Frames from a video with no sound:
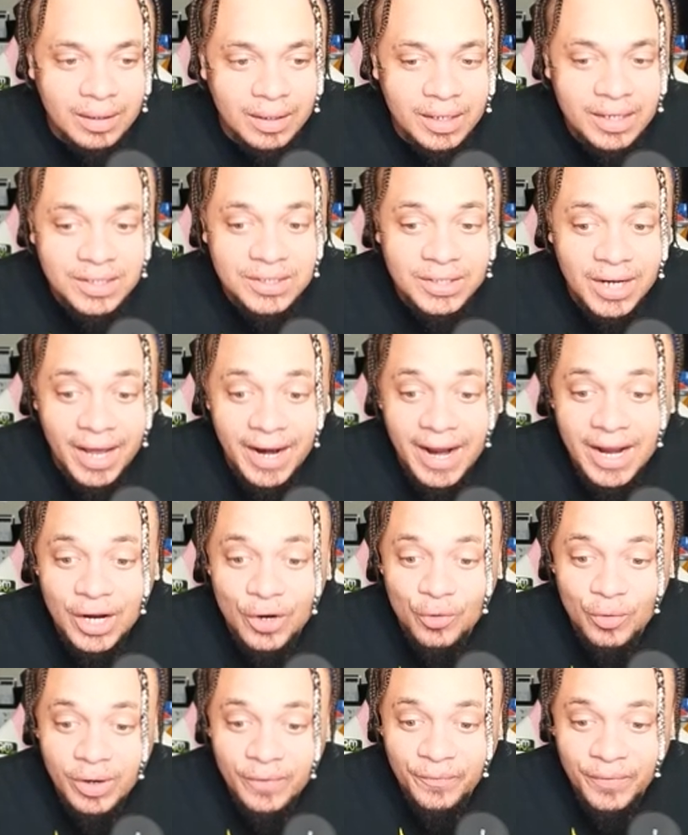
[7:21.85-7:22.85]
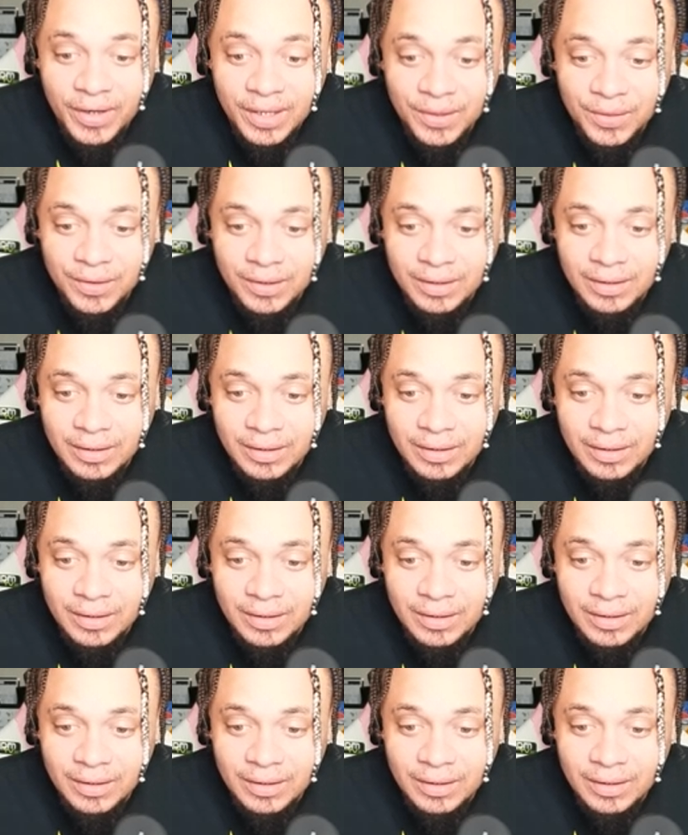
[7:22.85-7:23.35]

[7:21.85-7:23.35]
He shot at Griffith?